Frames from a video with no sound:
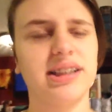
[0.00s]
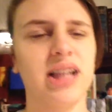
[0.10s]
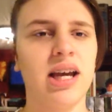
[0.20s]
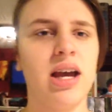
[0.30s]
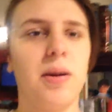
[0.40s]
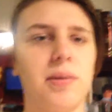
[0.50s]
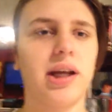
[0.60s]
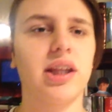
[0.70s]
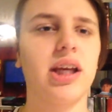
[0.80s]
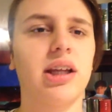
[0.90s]
is. But
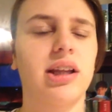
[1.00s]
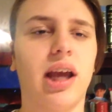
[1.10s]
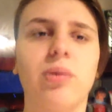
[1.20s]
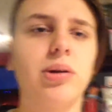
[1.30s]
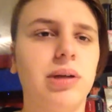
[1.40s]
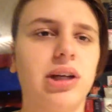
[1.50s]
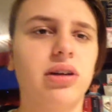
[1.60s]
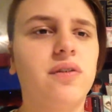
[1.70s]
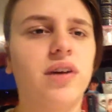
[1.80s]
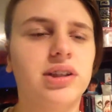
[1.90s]
I think they would be
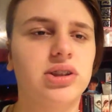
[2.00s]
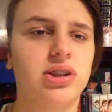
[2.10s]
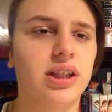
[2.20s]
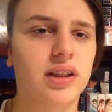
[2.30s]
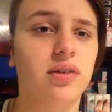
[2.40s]
good friends, or like